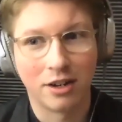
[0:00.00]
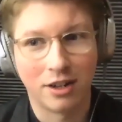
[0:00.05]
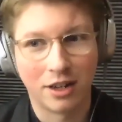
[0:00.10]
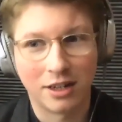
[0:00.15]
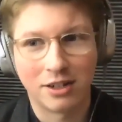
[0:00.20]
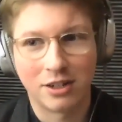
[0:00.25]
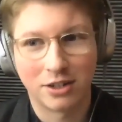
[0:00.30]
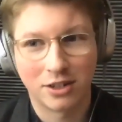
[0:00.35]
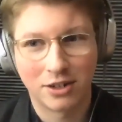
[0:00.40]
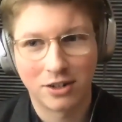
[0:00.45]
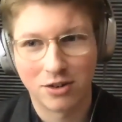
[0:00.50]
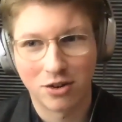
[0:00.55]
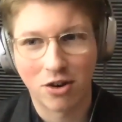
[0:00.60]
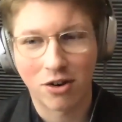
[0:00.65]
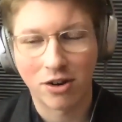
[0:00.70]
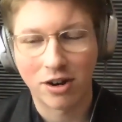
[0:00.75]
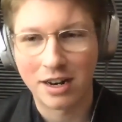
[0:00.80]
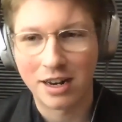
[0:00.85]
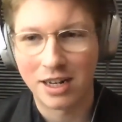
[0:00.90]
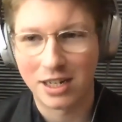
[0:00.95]
It's not
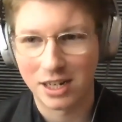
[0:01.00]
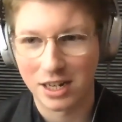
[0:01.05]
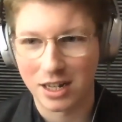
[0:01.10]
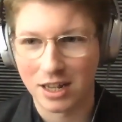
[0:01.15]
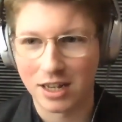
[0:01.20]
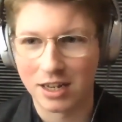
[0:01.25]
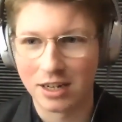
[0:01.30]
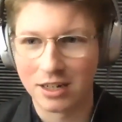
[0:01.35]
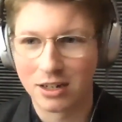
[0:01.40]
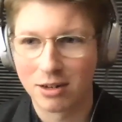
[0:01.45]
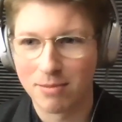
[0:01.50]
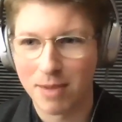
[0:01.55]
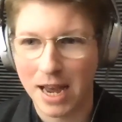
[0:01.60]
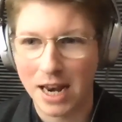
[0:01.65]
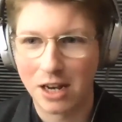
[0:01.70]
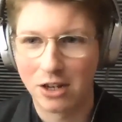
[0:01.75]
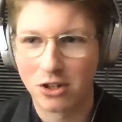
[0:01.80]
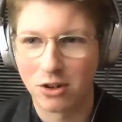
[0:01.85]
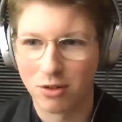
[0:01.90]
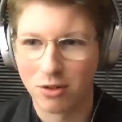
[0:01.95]
an easy thing to
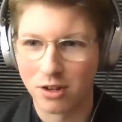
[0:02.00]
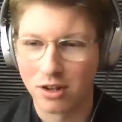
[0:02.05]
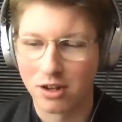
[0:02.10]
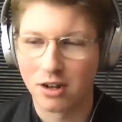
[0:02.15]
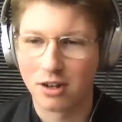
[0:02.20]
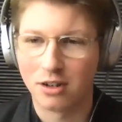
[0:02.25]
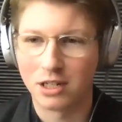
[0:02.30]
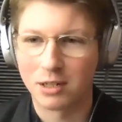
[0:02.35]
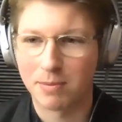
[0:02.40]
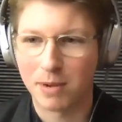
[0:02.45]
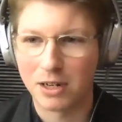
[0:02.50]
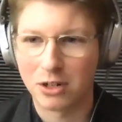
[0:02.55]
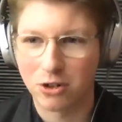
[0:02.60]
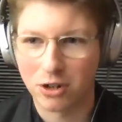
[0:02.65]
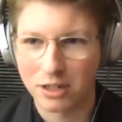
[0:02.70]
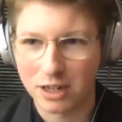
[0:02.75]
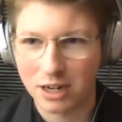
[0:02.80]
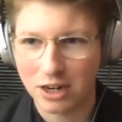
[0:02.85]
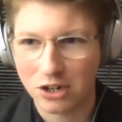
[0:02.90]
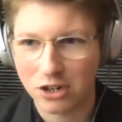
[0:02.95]
manage all the unspent
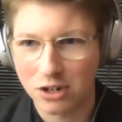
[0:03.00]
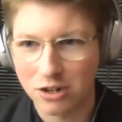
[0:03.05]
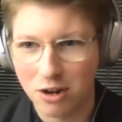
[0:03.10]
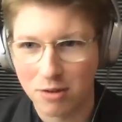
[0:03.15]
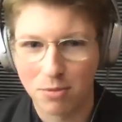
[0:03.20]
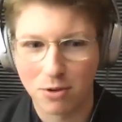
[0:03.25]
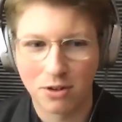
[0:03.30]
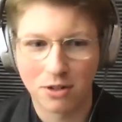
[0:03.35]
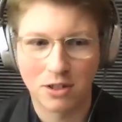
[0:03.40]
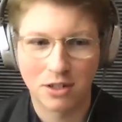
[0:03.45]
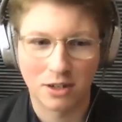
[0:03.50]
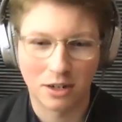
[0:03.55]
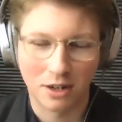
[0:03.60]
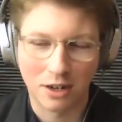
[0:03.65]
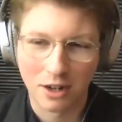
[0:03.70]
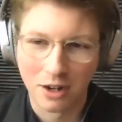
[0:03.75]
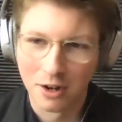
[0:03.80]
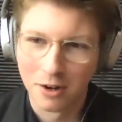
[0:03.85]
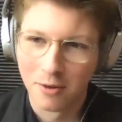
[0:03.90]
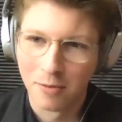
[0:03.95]
transaction outputs
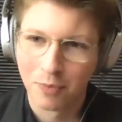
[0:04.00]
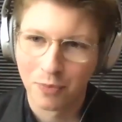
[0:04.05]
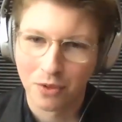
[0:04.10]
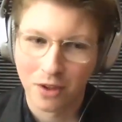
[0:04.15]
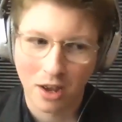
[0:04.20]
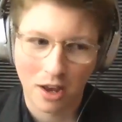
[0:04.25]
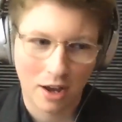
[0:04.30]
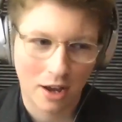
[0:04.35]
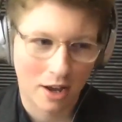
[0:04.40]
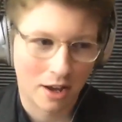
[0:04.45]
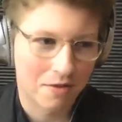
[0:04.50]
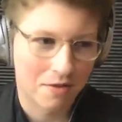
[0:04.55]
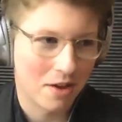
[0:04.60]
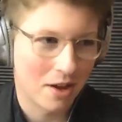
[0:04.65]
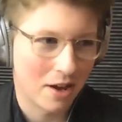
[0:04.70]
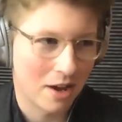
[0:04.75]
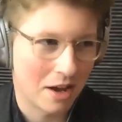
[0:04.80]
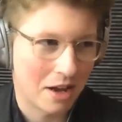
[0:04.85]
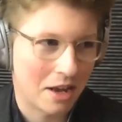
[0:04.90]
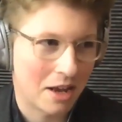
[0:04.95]

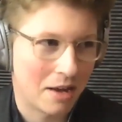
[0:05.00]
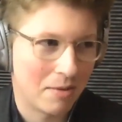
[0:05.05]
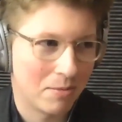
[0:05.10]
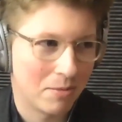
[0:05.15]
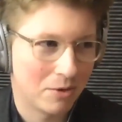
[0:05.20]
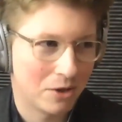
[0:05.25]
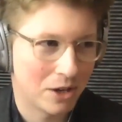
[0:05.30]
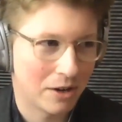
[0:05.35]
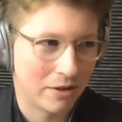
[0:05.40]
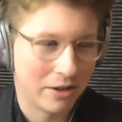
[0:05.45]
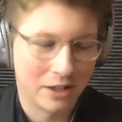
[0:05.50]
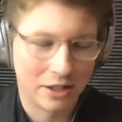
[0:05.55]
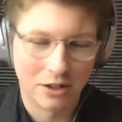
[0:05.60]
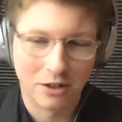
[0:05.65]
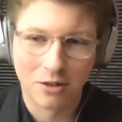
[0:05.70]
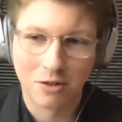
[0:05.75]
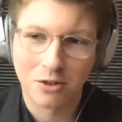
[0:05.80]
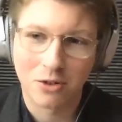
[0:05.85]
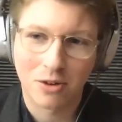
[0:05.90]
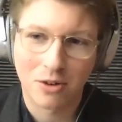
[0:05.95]
and keep generating
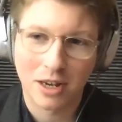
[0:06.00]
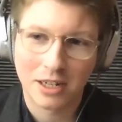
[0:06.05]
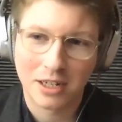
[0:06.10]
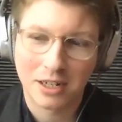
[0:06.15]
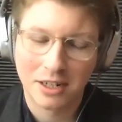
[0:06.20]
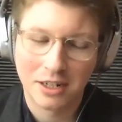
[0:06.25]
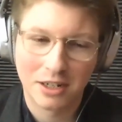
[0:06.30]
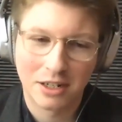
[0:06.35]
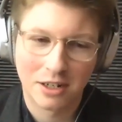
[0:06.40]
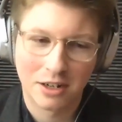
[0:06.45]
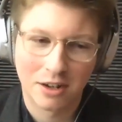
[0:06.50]
new addresses.